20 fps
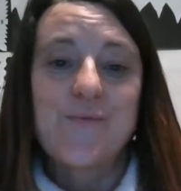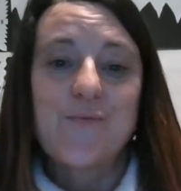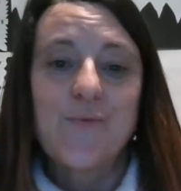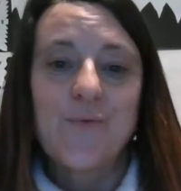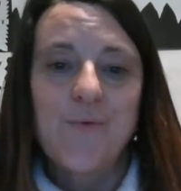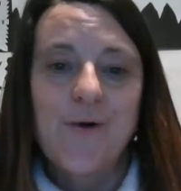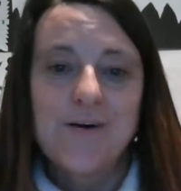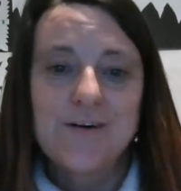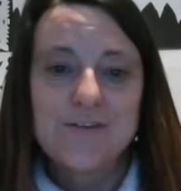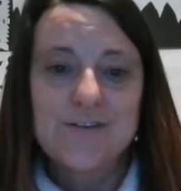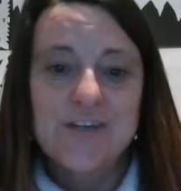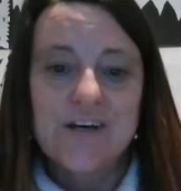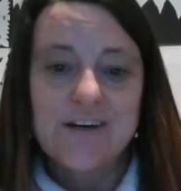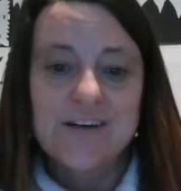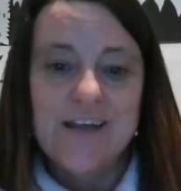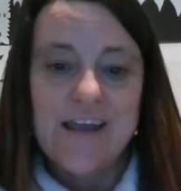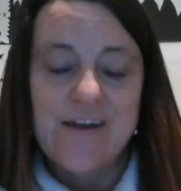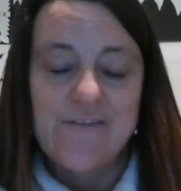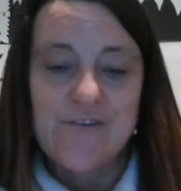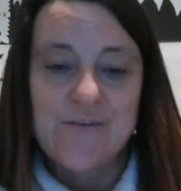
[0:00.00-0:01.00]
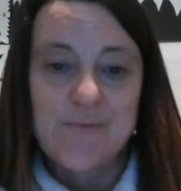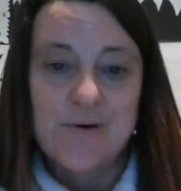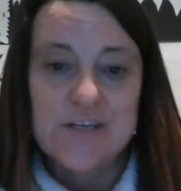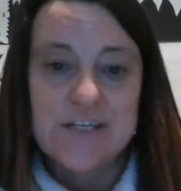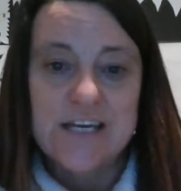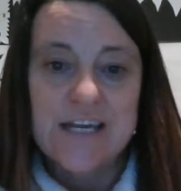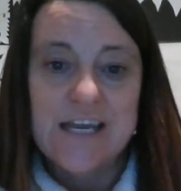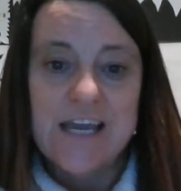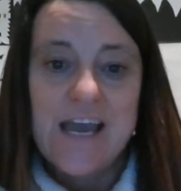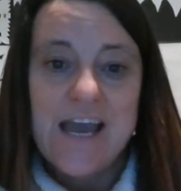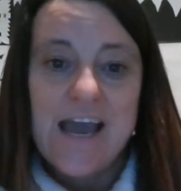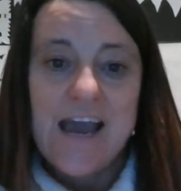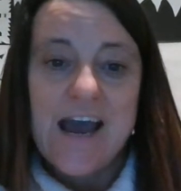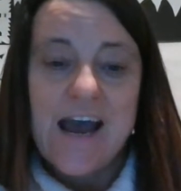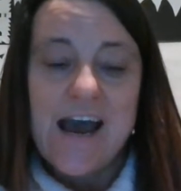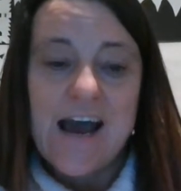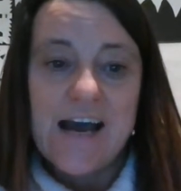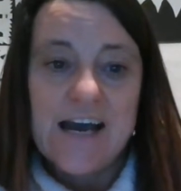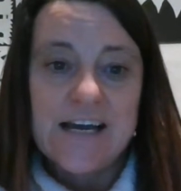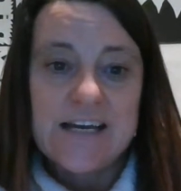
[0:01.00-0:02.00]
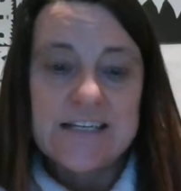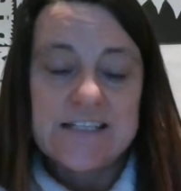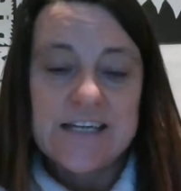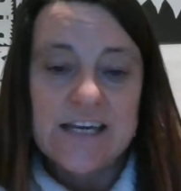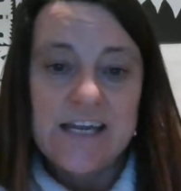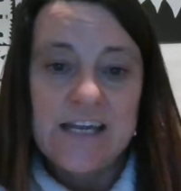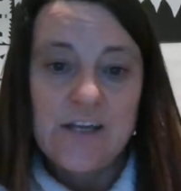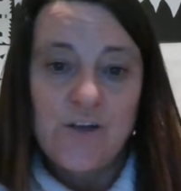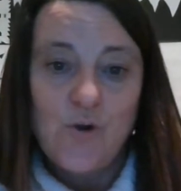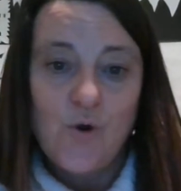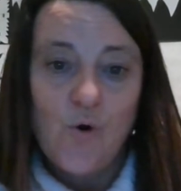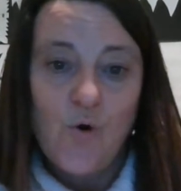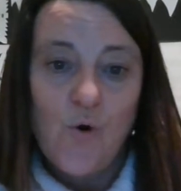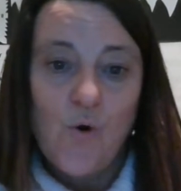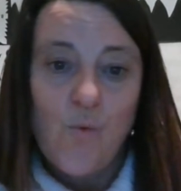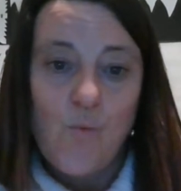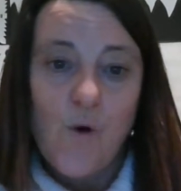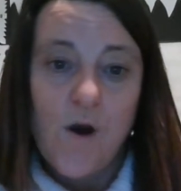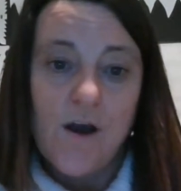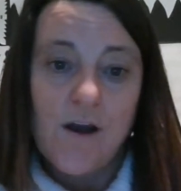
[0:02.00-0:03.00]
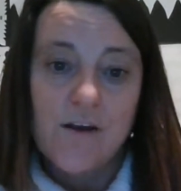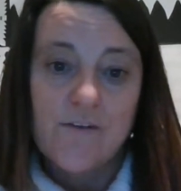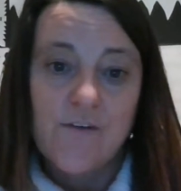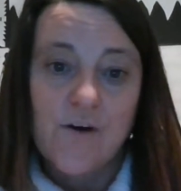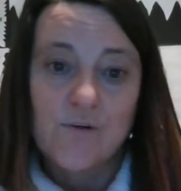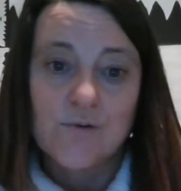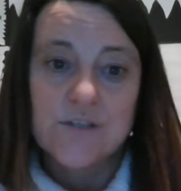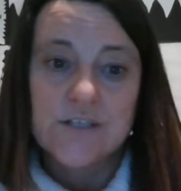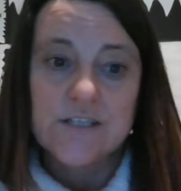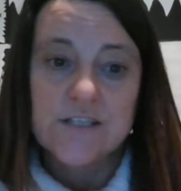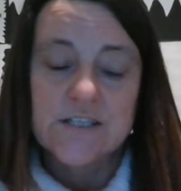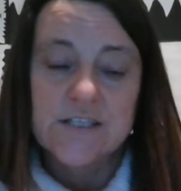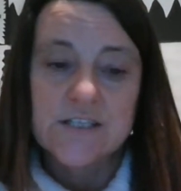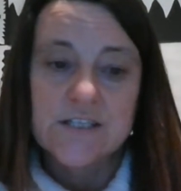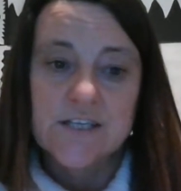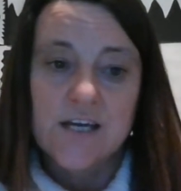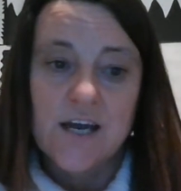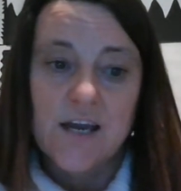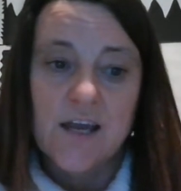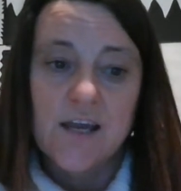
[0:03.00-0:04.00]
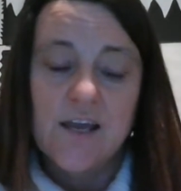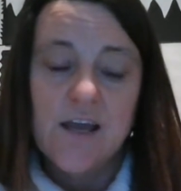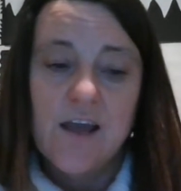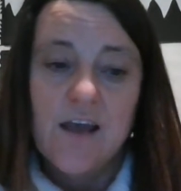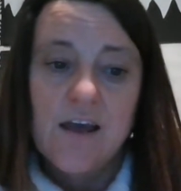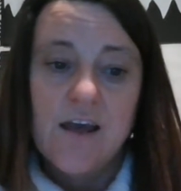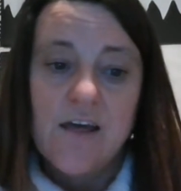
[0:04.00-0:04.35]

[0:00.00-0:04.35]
Well done, everybody. And in your work folders today,